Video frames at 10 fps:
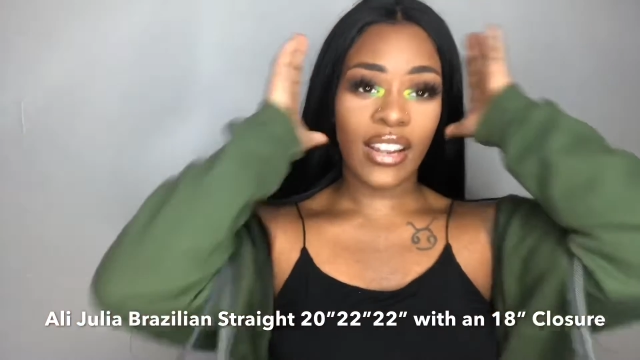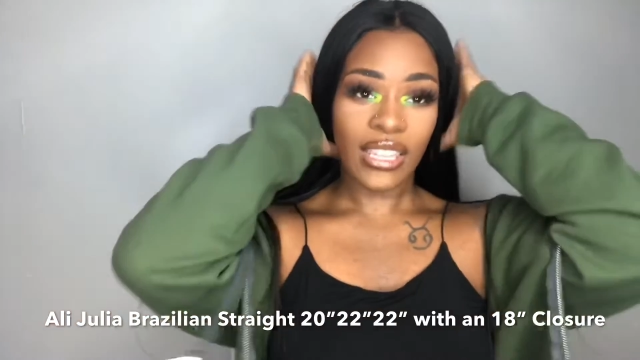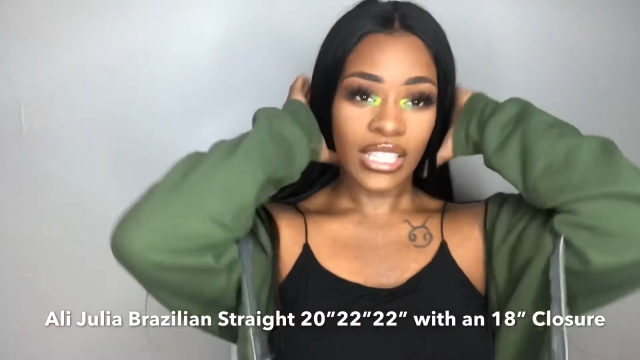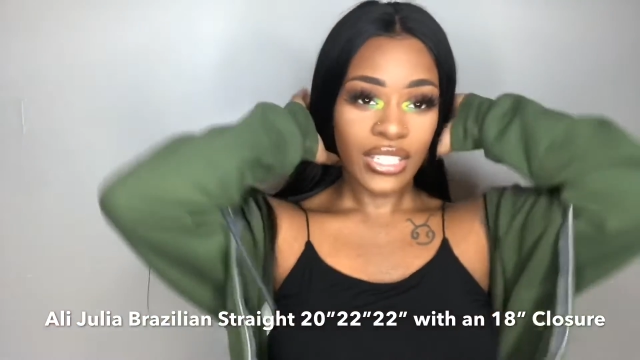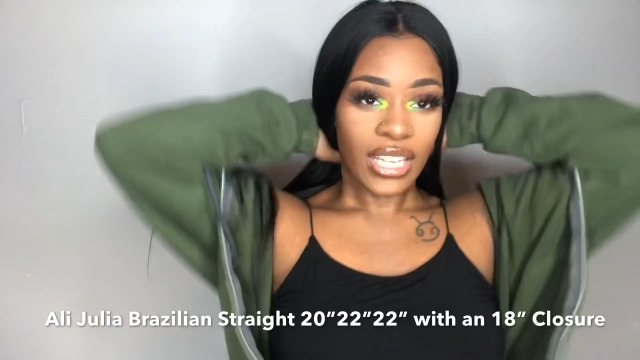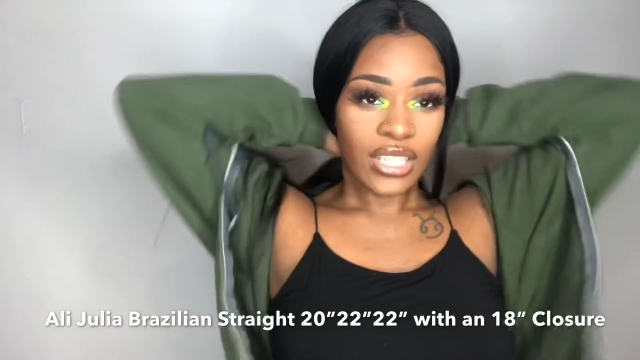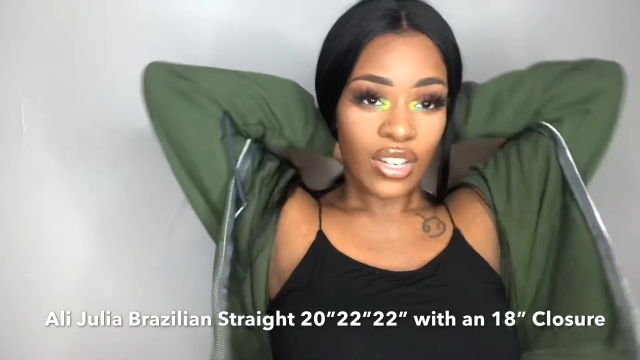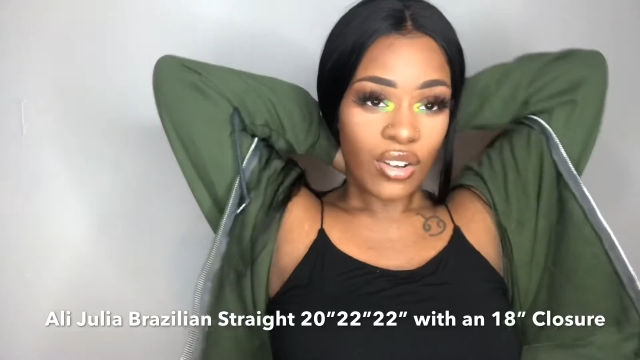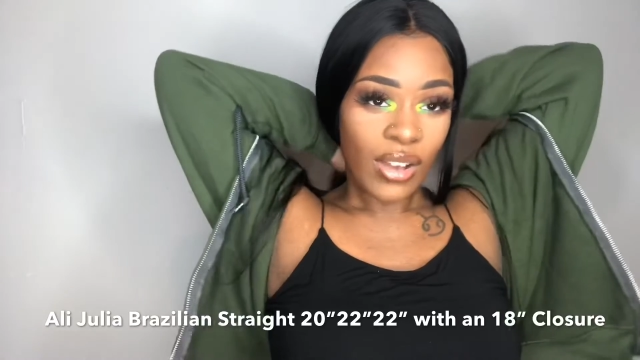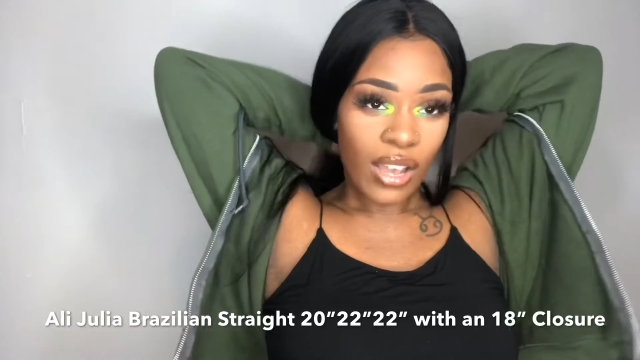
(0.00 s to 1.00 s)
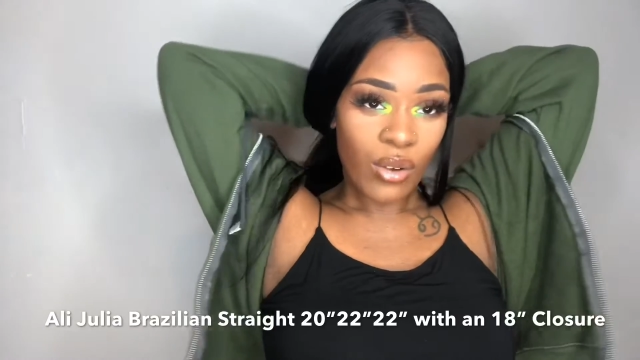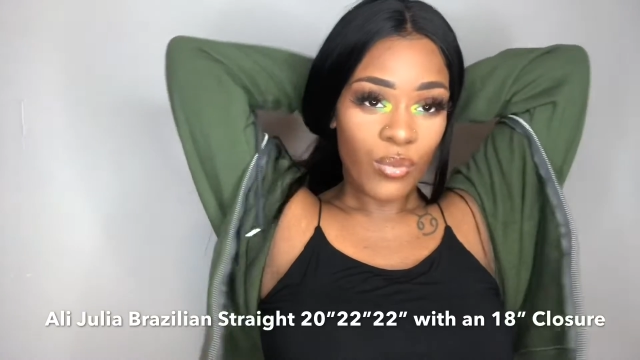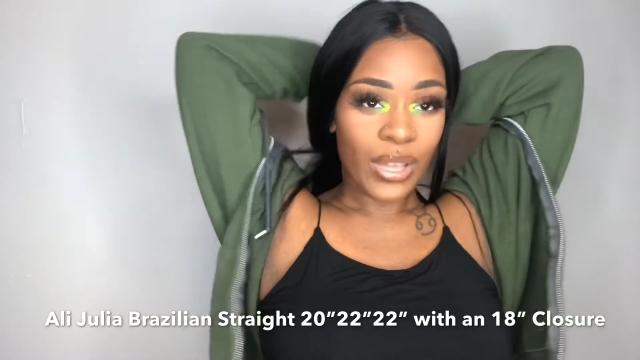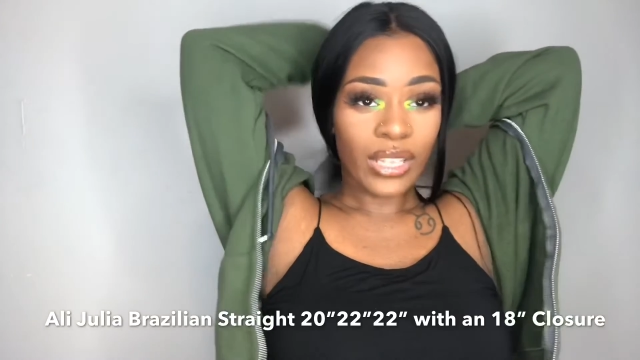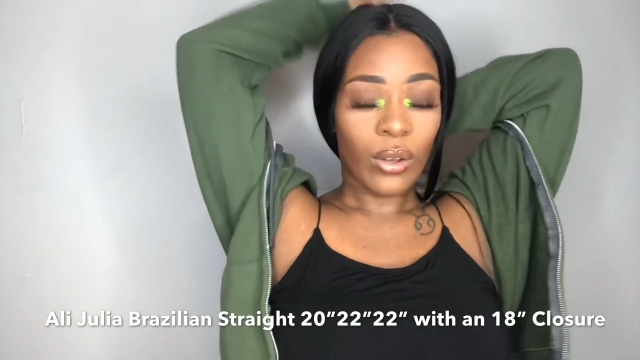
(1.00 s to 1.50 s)
and let you guys know how
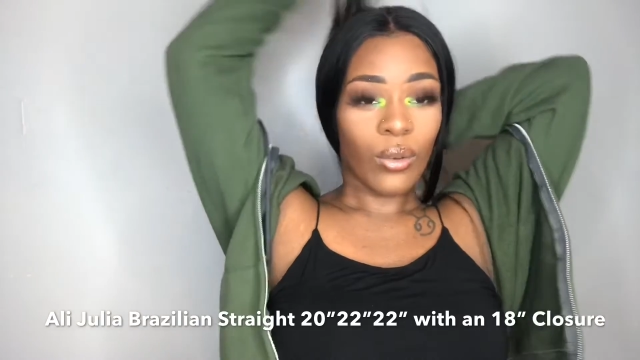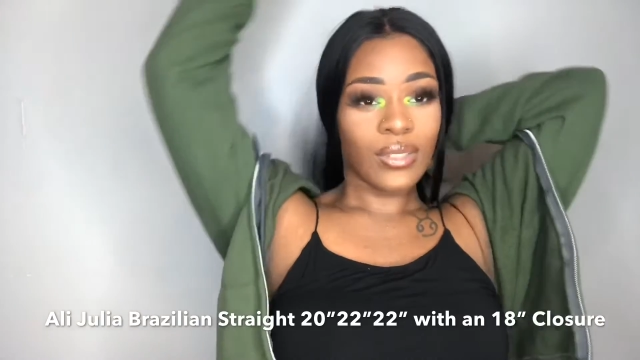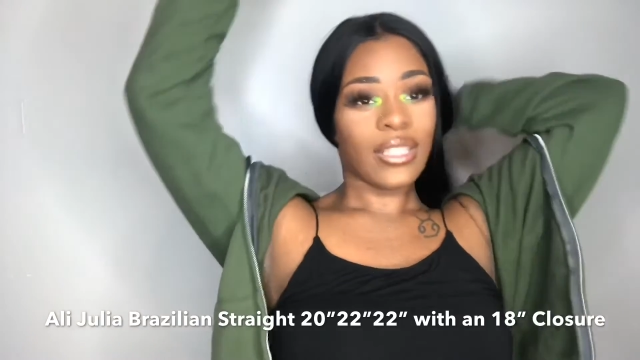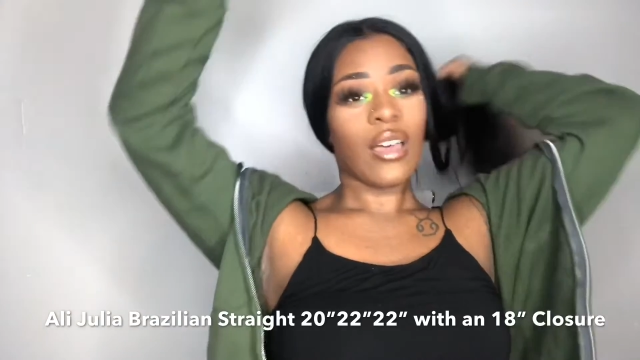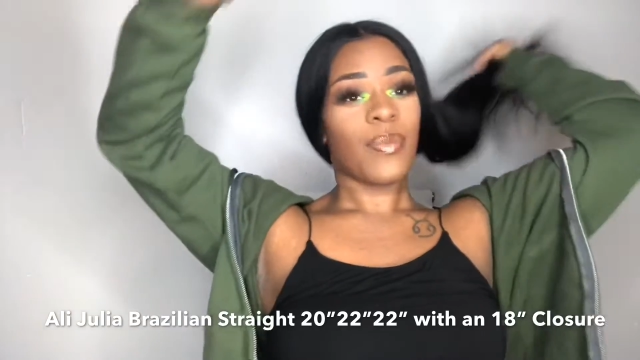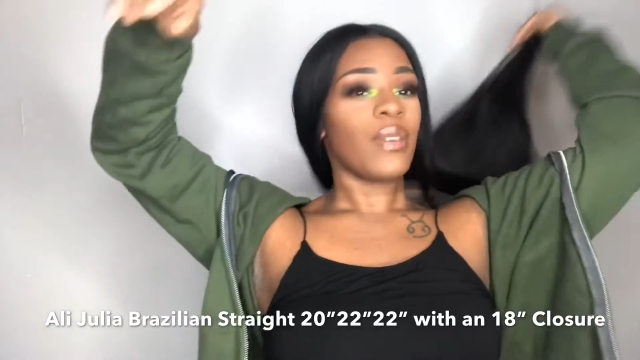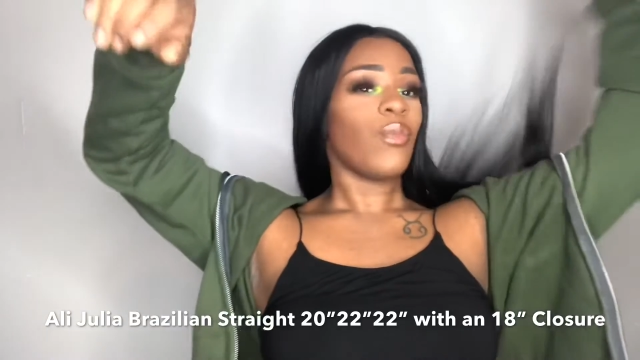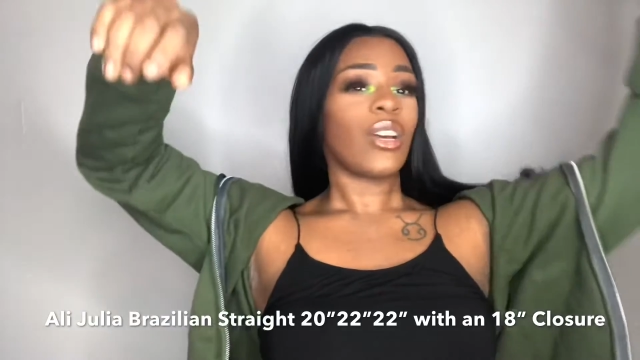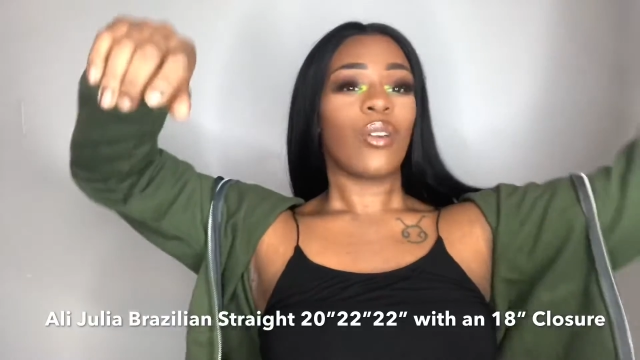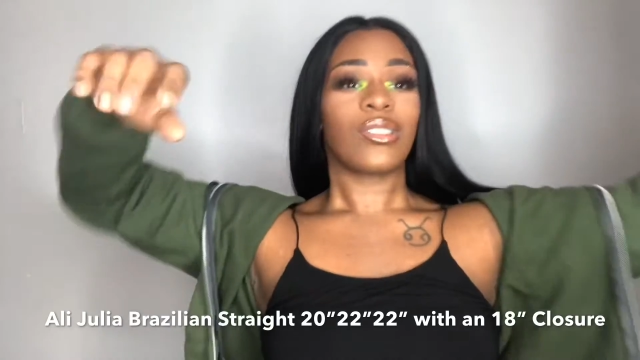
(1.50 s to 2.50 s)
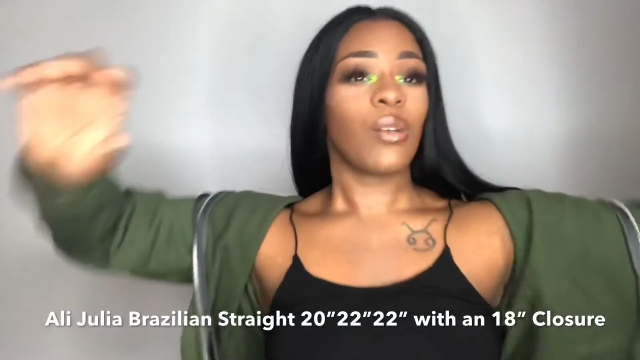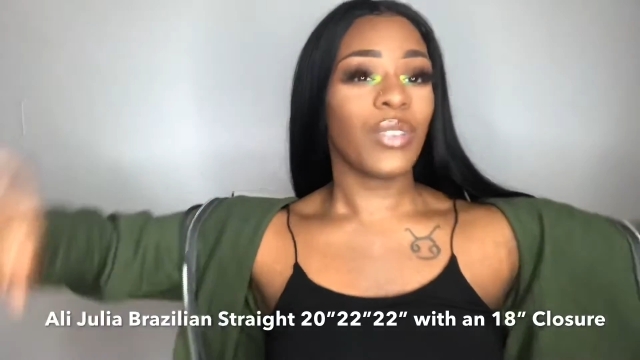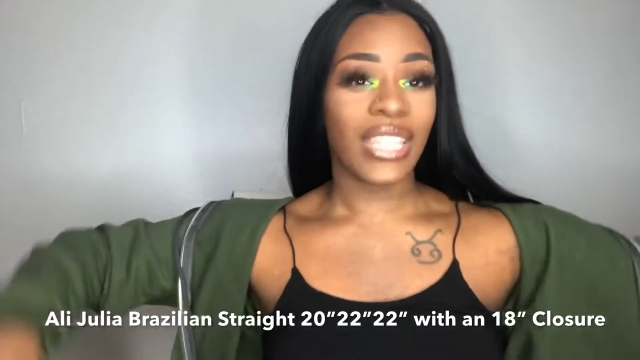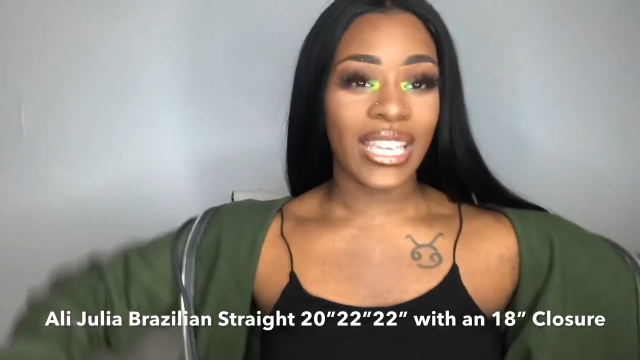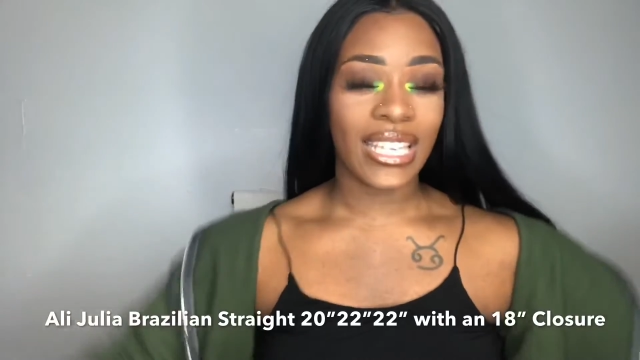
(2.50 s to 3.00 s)
well it holds up and what goes on
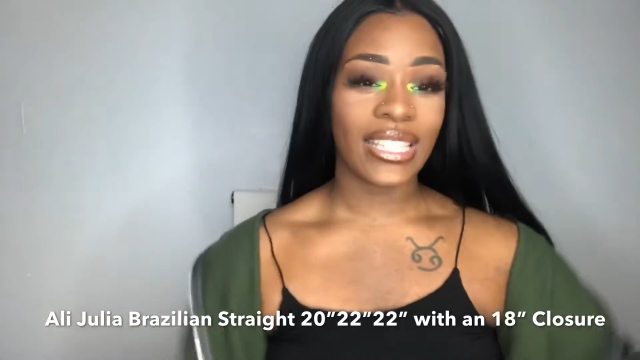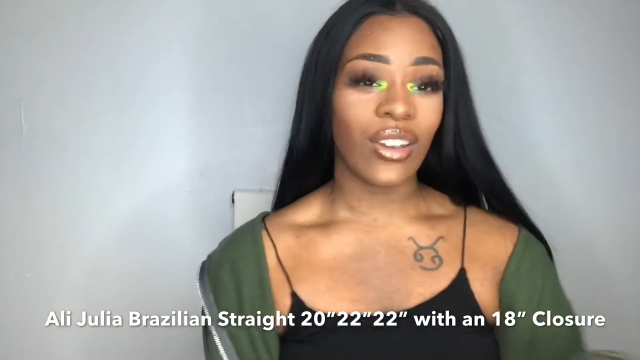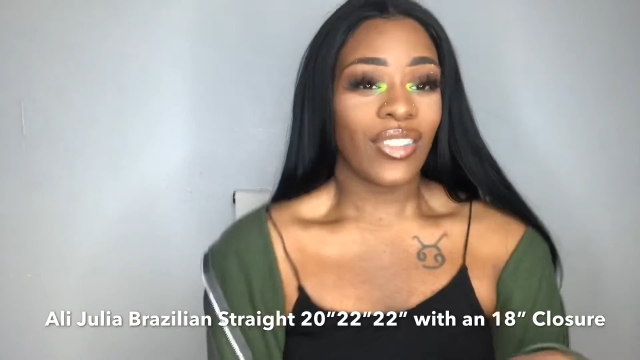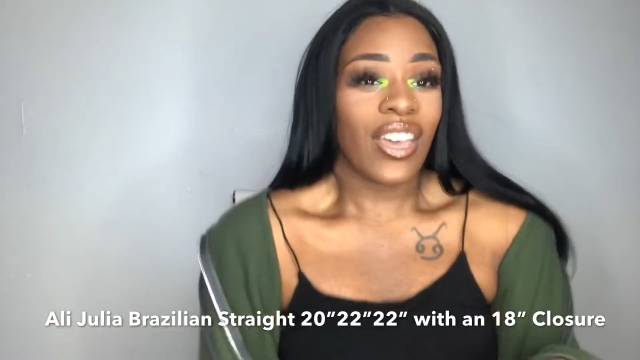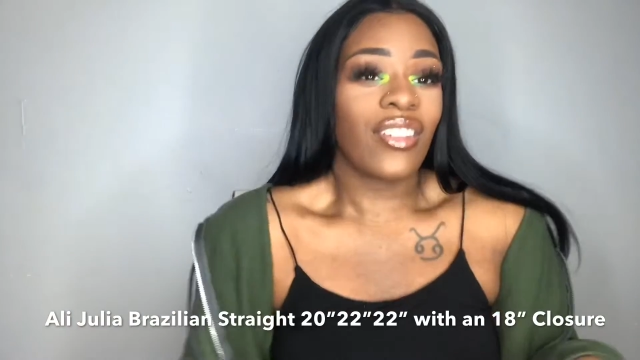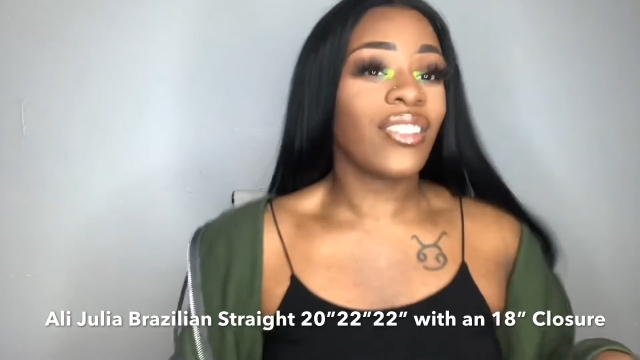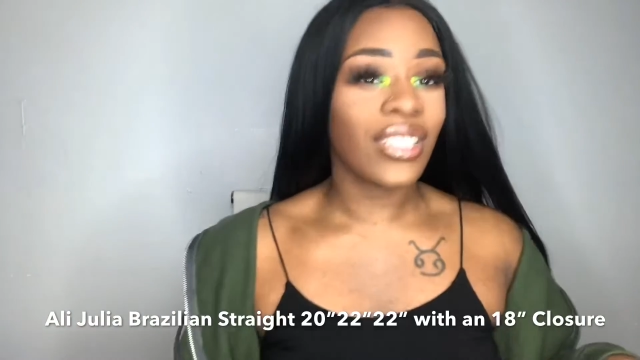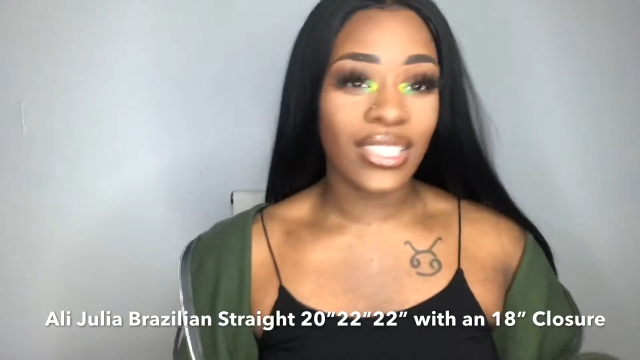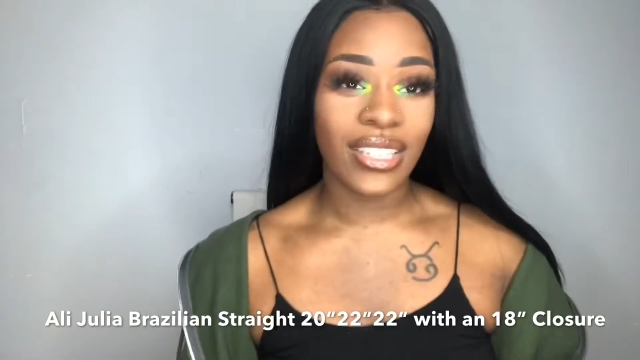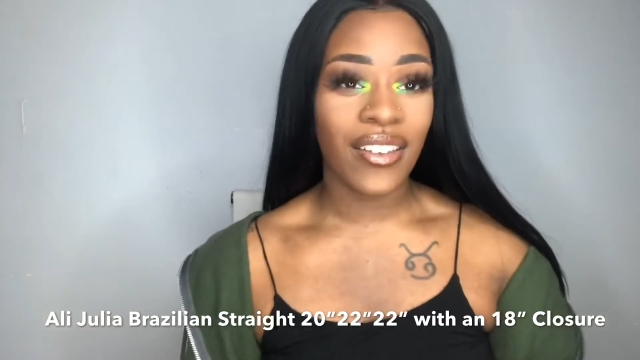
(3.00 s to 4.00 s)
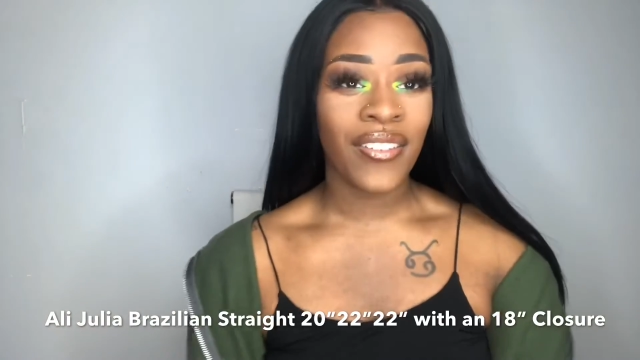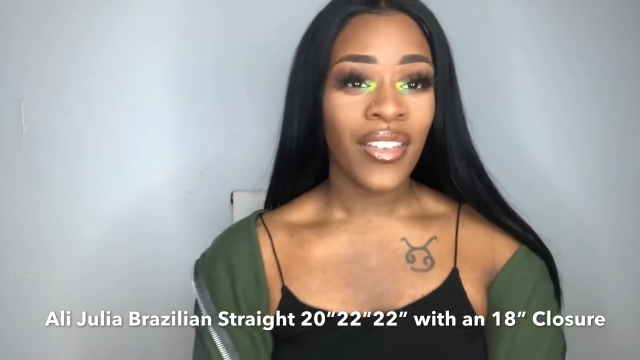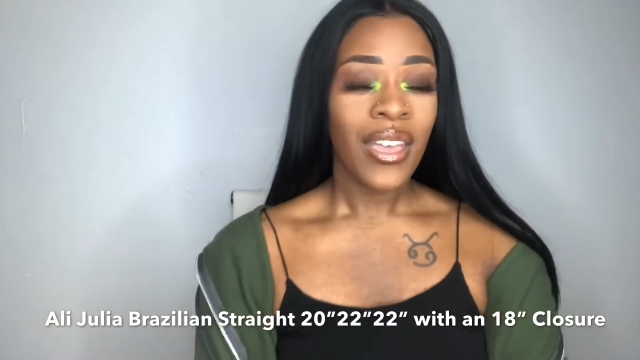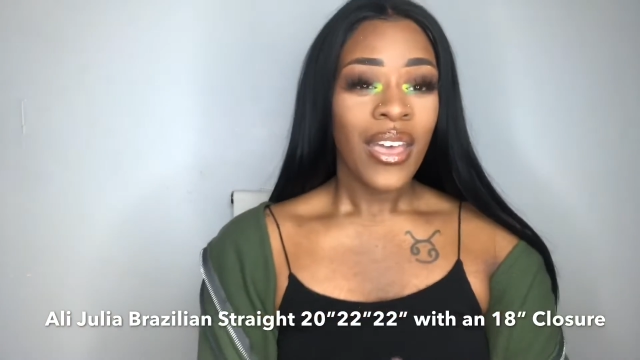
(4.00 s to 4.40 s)
with the ends and all the other good stuff.